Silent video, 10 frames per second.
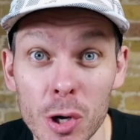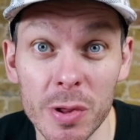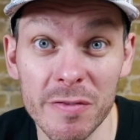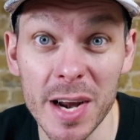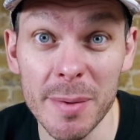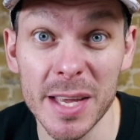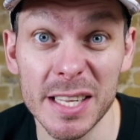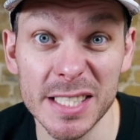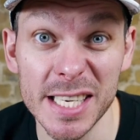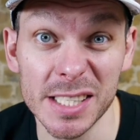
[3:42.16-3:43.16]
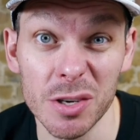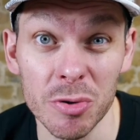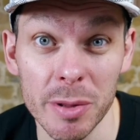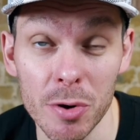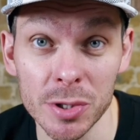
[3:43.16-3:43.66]
know the frame that ticks
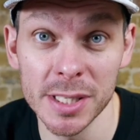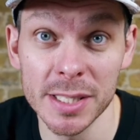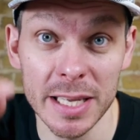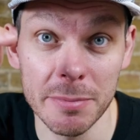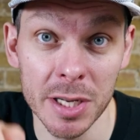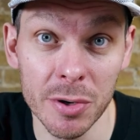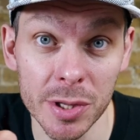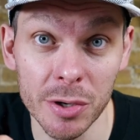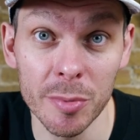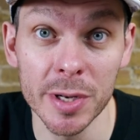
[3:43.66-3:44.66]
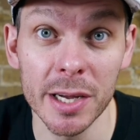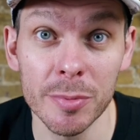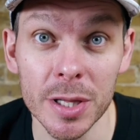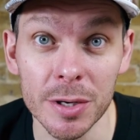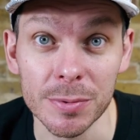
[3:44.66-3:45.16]
all the boxes, let me know in the comment
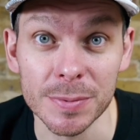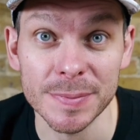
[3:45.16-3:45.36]
down below.